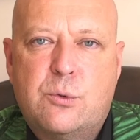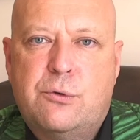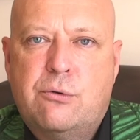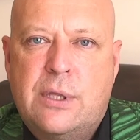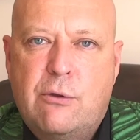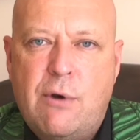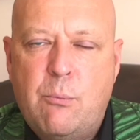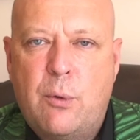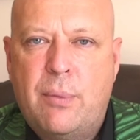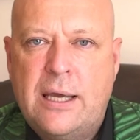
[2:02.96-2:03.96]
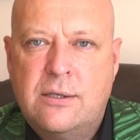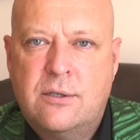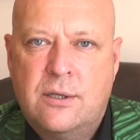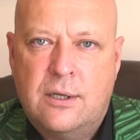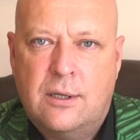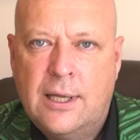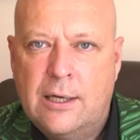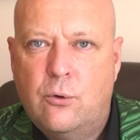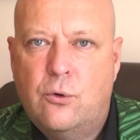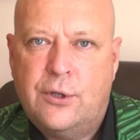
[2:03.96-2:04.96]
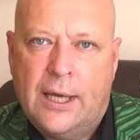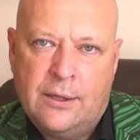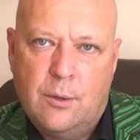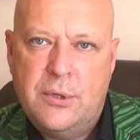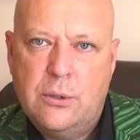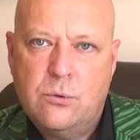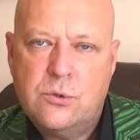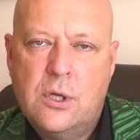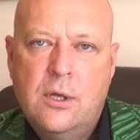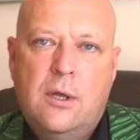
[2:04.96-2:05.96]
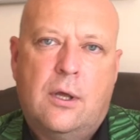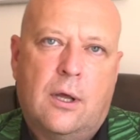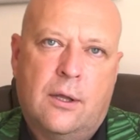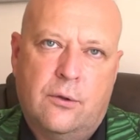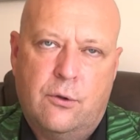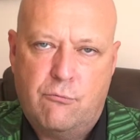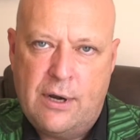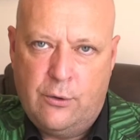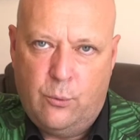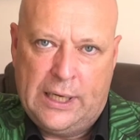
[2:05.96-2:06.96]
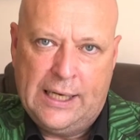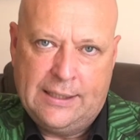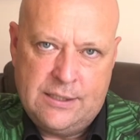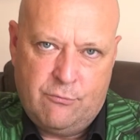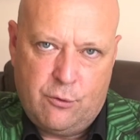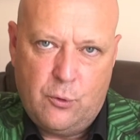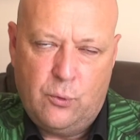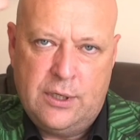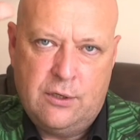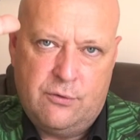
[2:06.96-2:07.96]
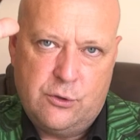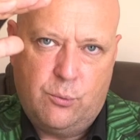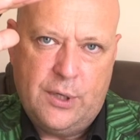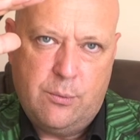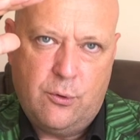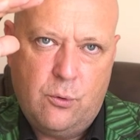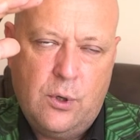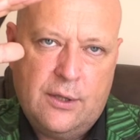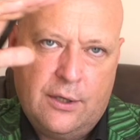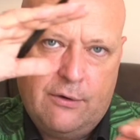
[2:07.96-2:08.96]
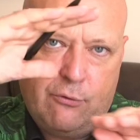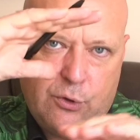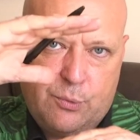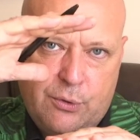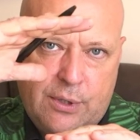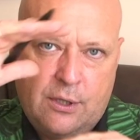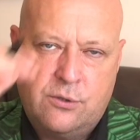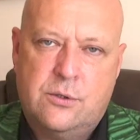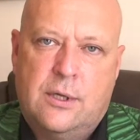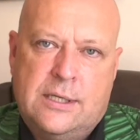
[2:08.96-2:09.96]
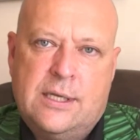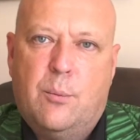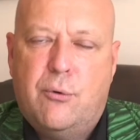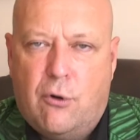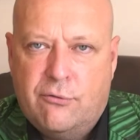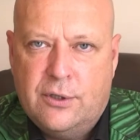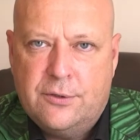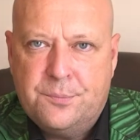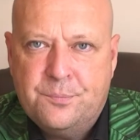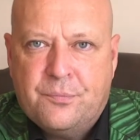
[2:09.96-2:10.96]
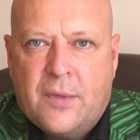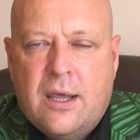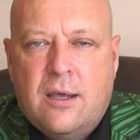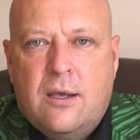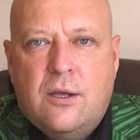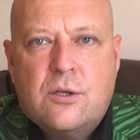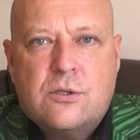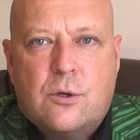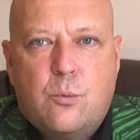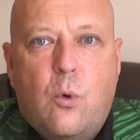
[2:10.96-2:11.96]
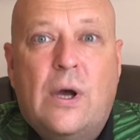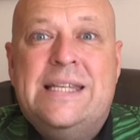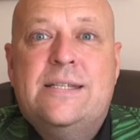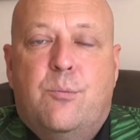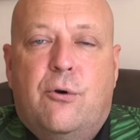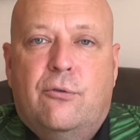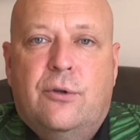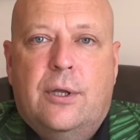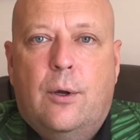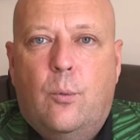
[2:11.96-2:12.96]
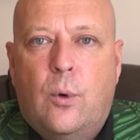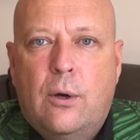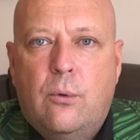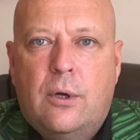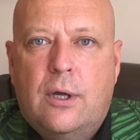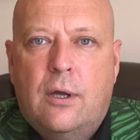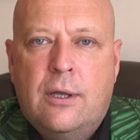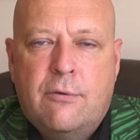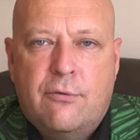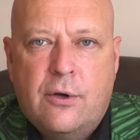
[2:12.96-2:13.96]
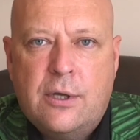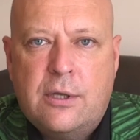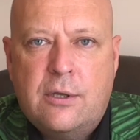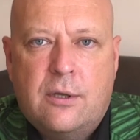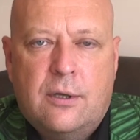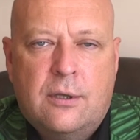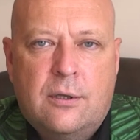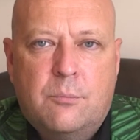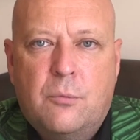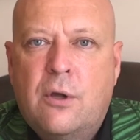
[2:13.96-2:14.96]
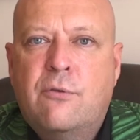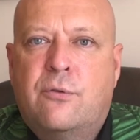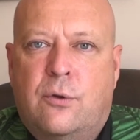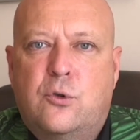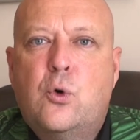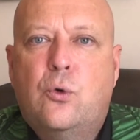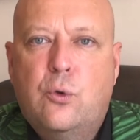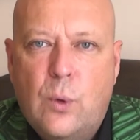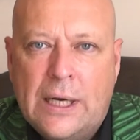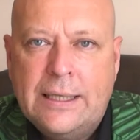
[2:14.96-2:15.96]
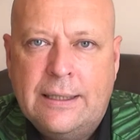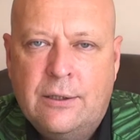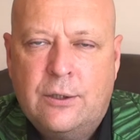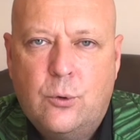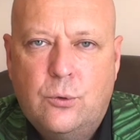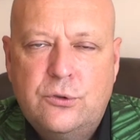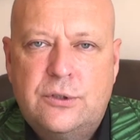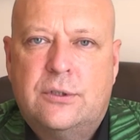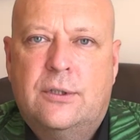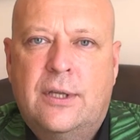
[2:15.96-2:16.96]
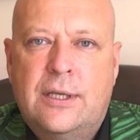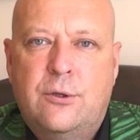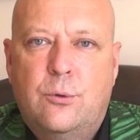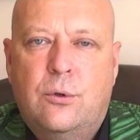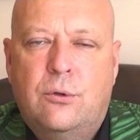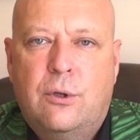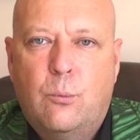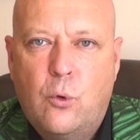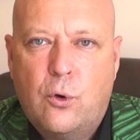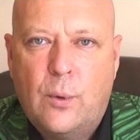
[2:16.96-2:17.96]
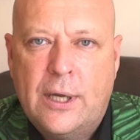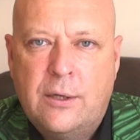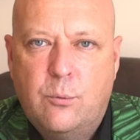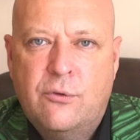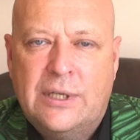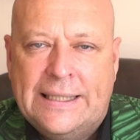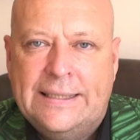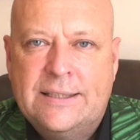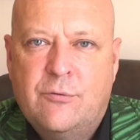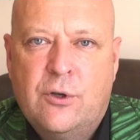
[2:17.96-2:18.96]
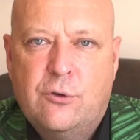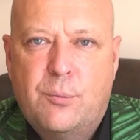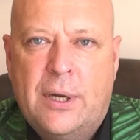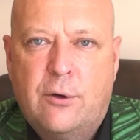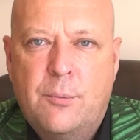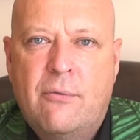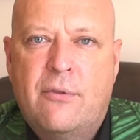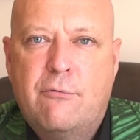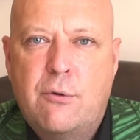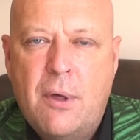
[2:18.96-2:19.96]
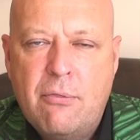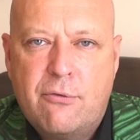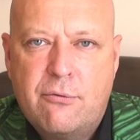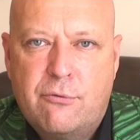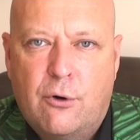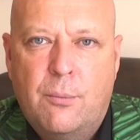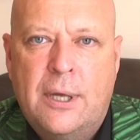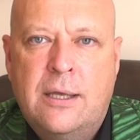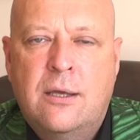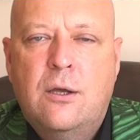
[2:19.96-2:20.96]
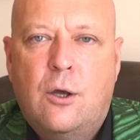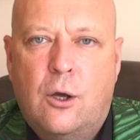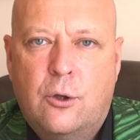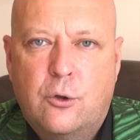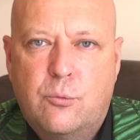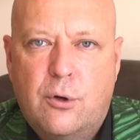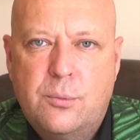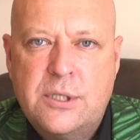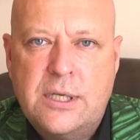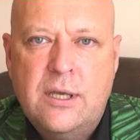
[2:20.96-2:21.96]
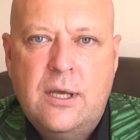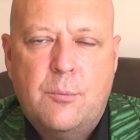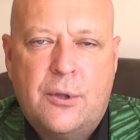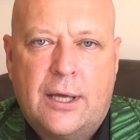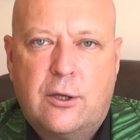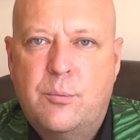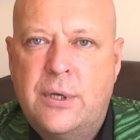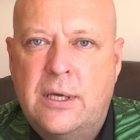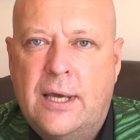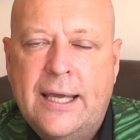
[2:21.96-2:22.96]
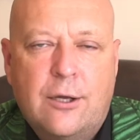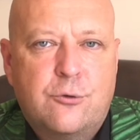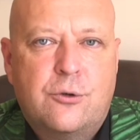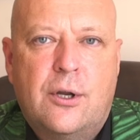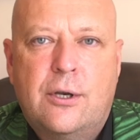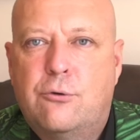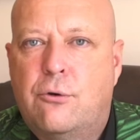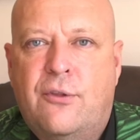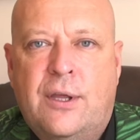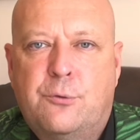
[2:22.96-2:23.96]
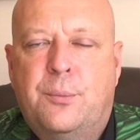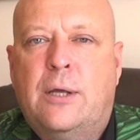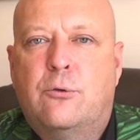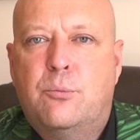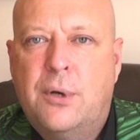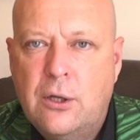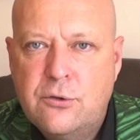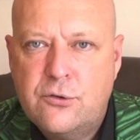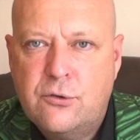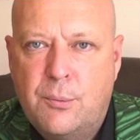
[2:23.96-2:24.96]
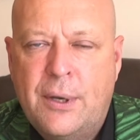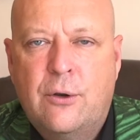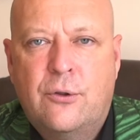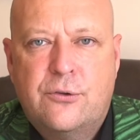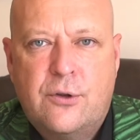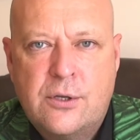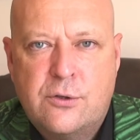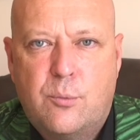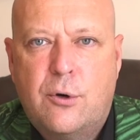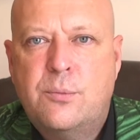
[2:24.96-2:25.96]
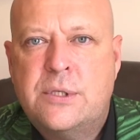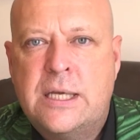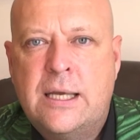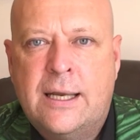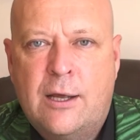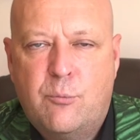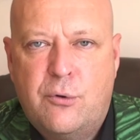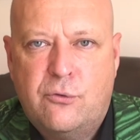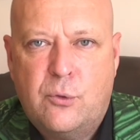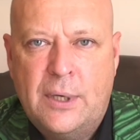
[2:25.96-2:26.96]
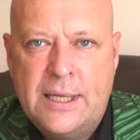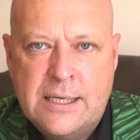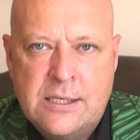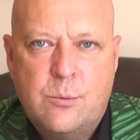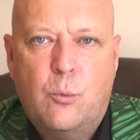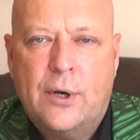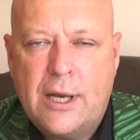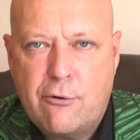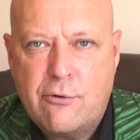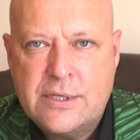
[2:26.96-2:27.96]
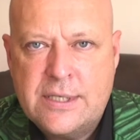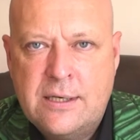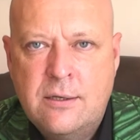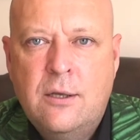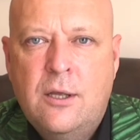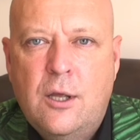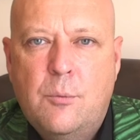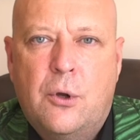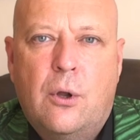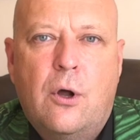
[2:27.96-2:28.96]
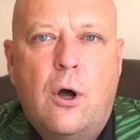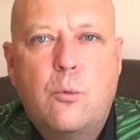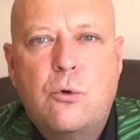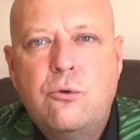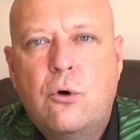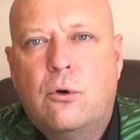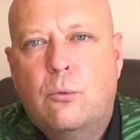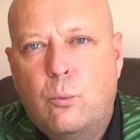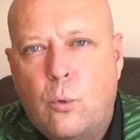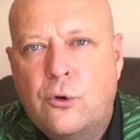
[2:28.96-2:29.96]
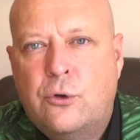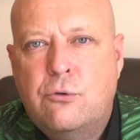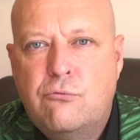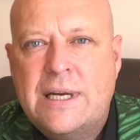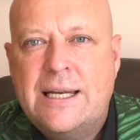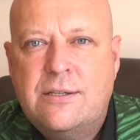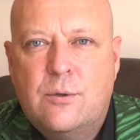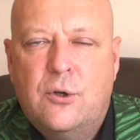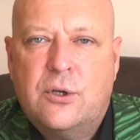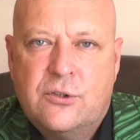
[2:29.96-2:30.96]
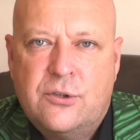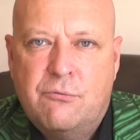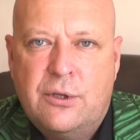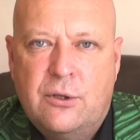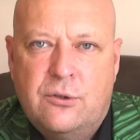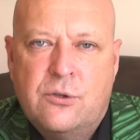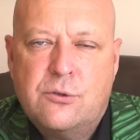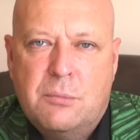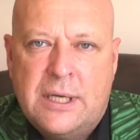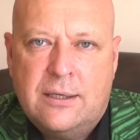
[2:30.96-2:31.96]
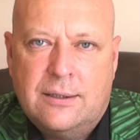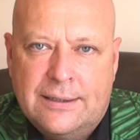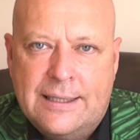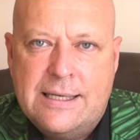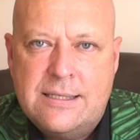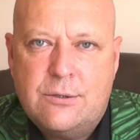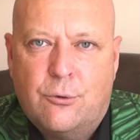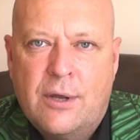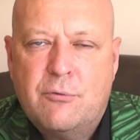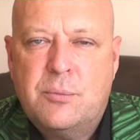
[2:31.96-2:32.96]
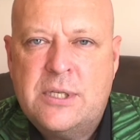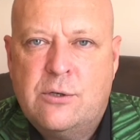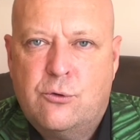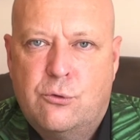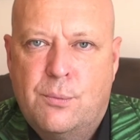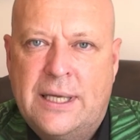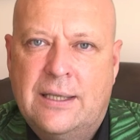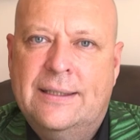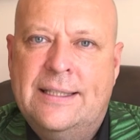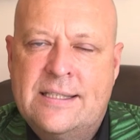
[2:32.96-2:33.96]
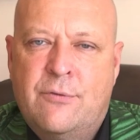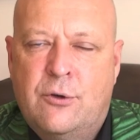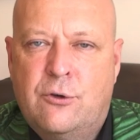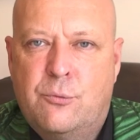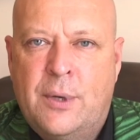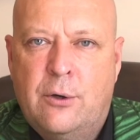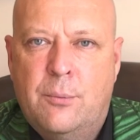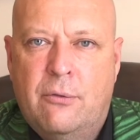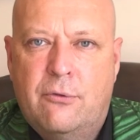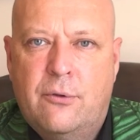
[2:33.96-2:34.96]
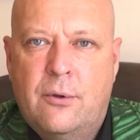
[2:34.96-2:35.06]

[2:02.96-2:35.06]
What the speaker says: between the rent we pay to the landlord and the bills and the rent that we're collecting from all the individual people, the difference between those is our profit. So what is the profit? Well, if I have taught you well in the course, then you will walk away with at least £700 a month every month from a good property, but that could be £800, £900, £1,000 plus, depending on the size of the property and how profitable it is and what area it's in. But I will not want you really to look at something that doesn't make at least, or have the potential to make at least £700 a month.